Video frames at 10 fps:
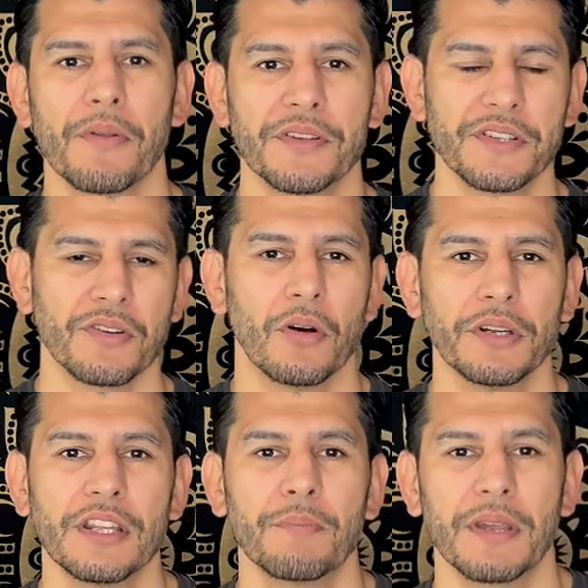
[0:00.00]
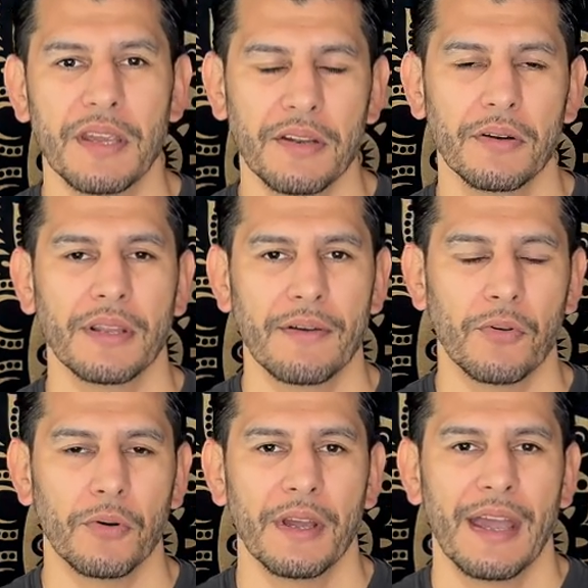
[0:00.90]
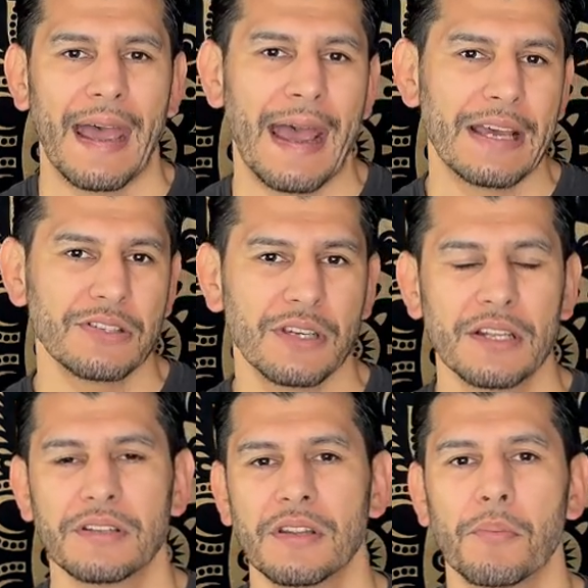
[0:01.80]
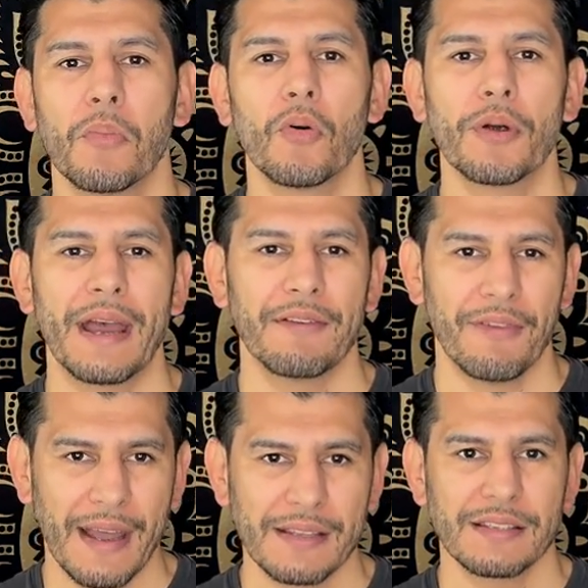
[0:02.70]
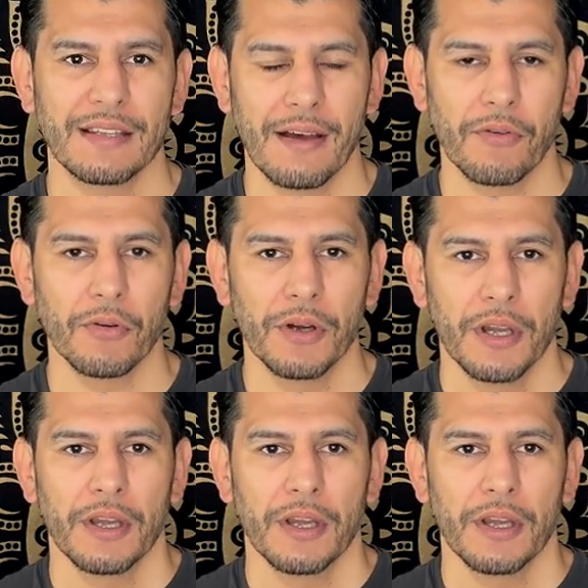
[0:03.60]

this is only the beginner level. As you get to the more advanced level,